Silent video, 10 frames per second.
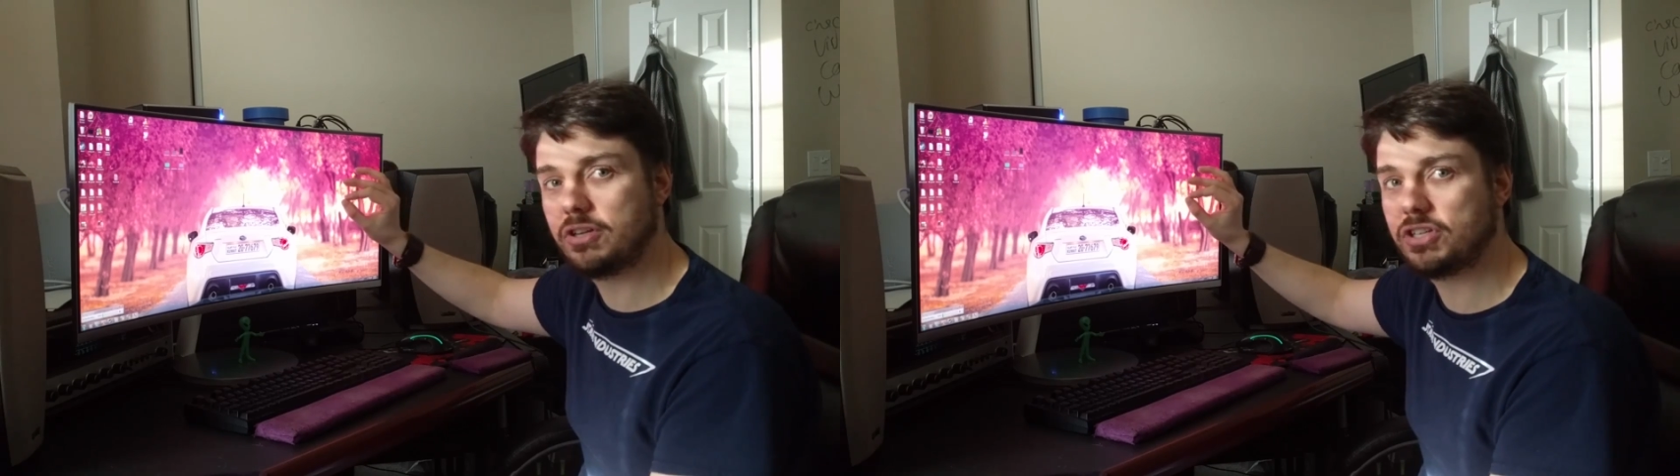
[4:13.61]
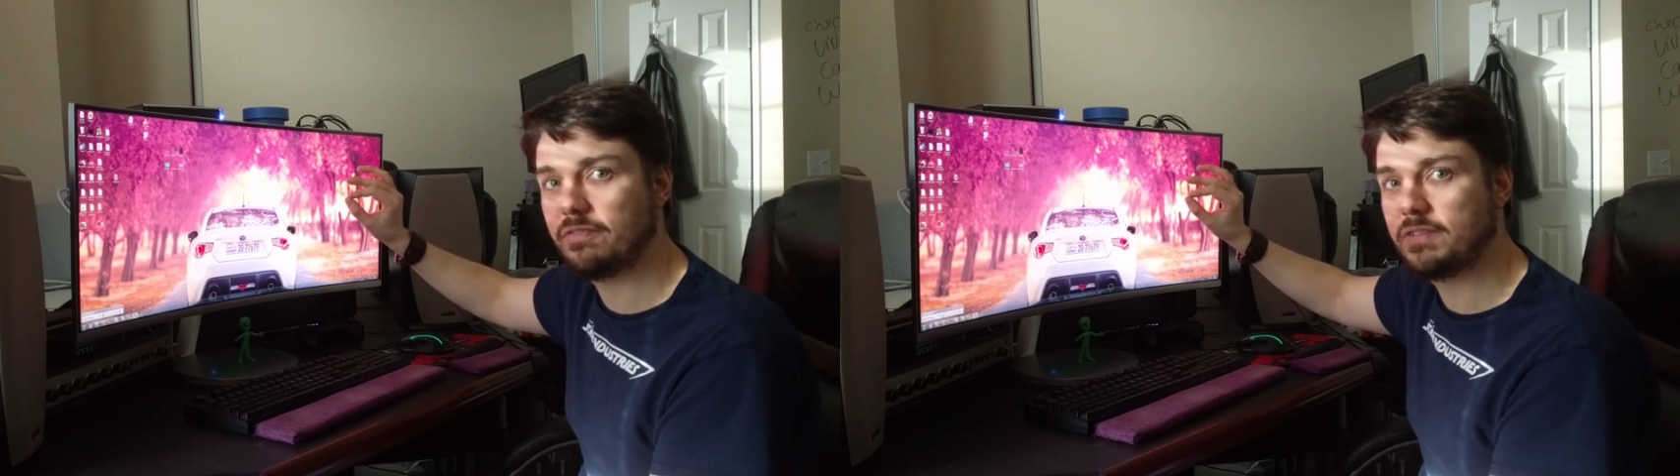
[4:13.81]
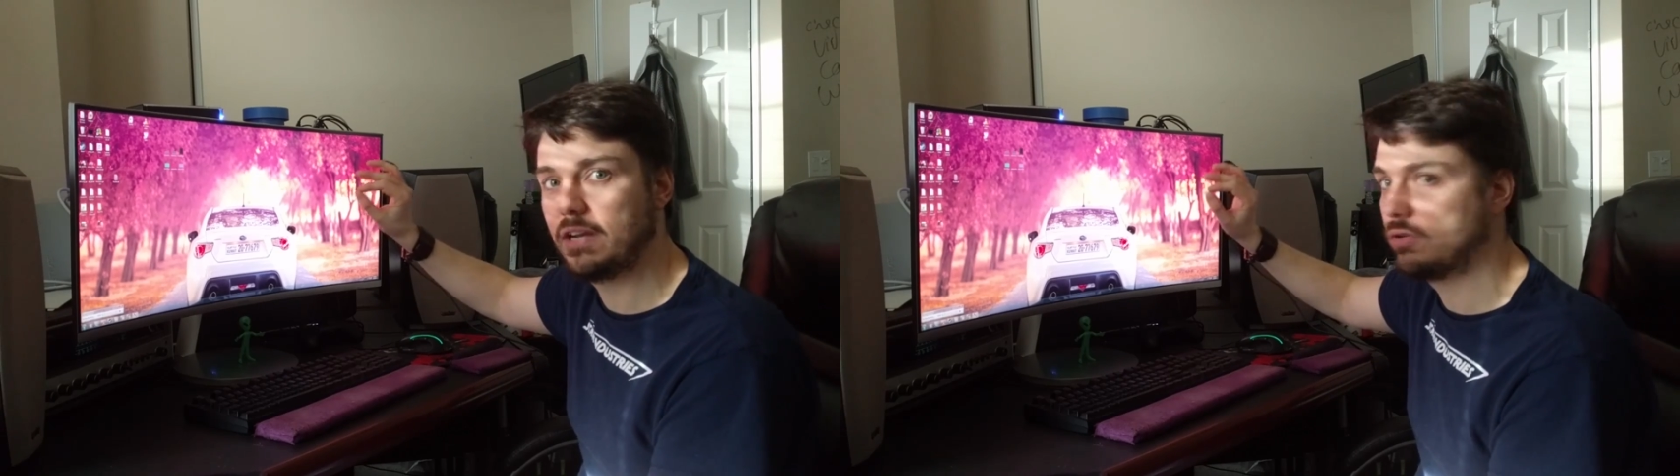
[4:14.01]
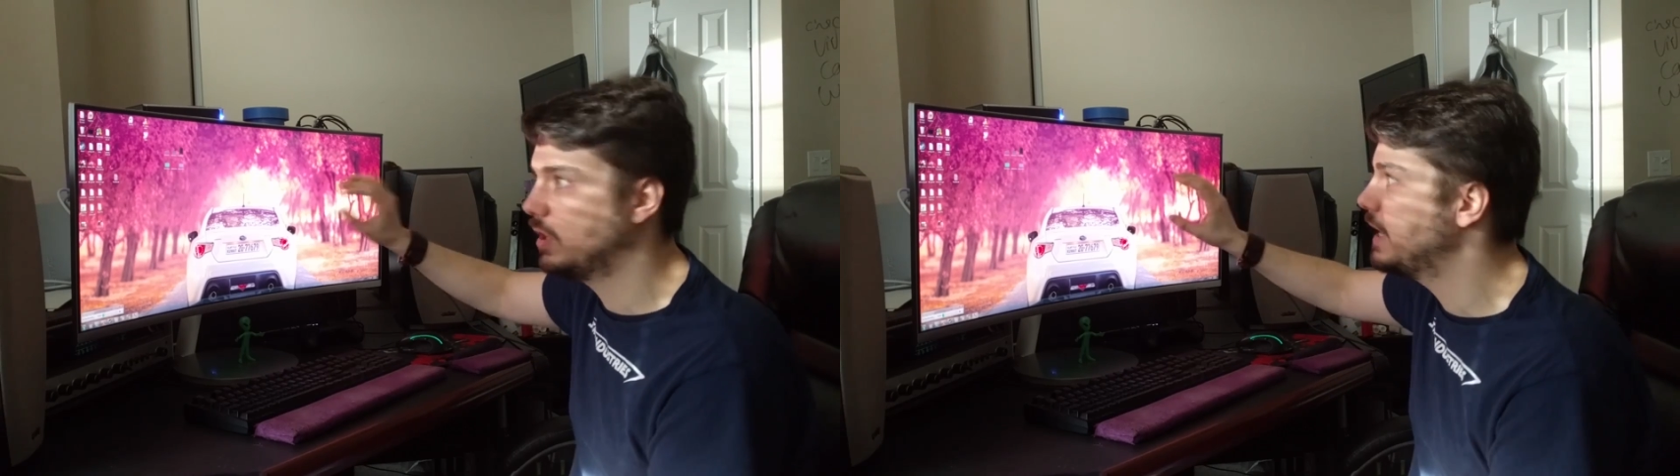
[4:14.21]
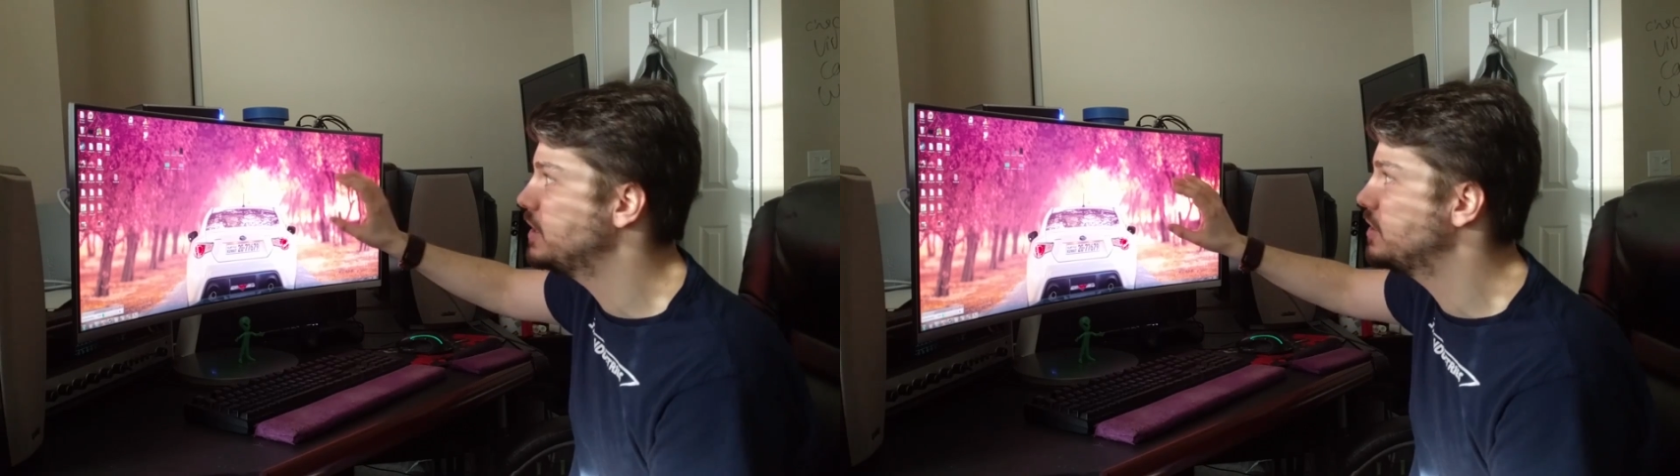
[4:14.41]
shifting or
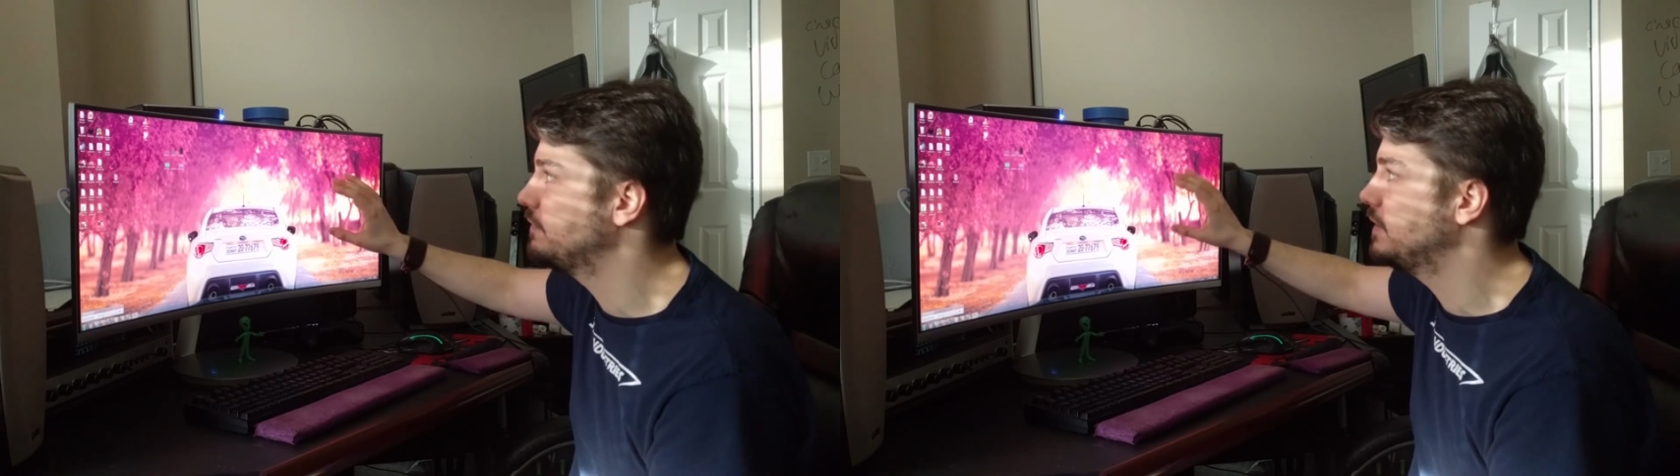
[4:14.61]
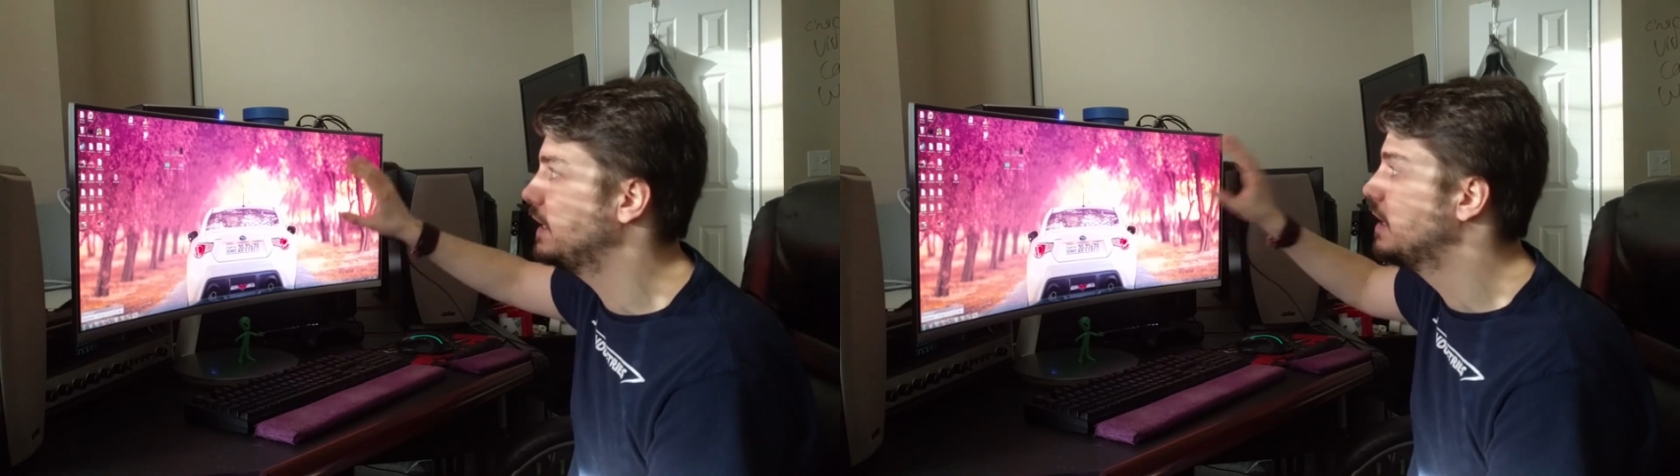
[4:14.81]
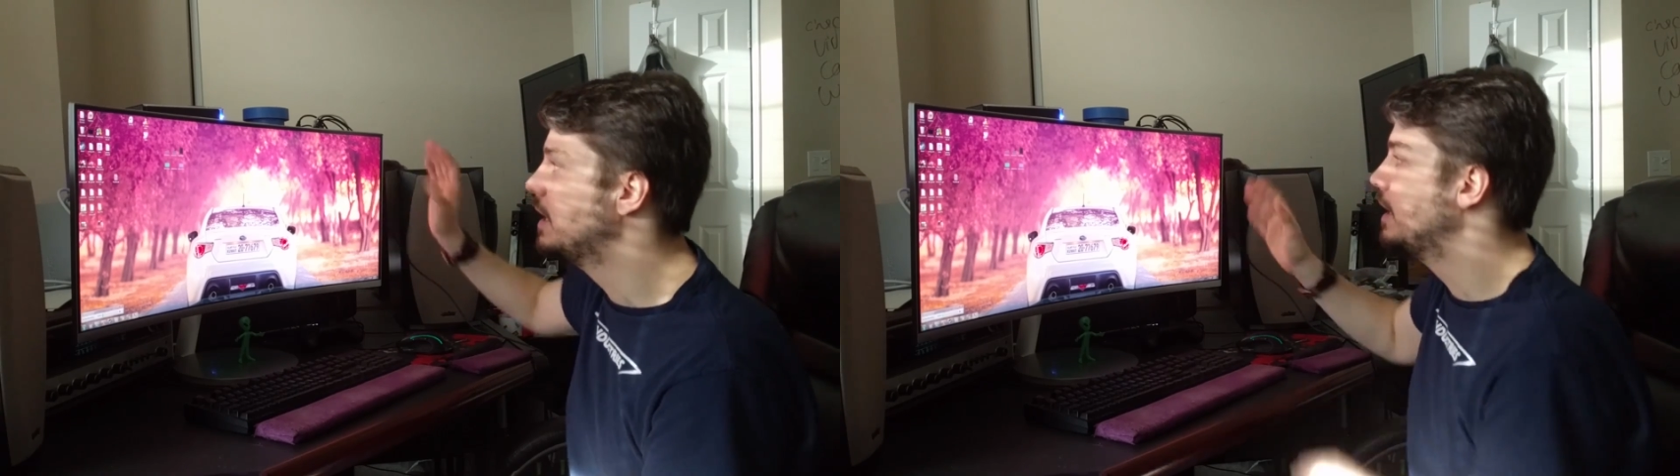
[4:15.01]
light shifting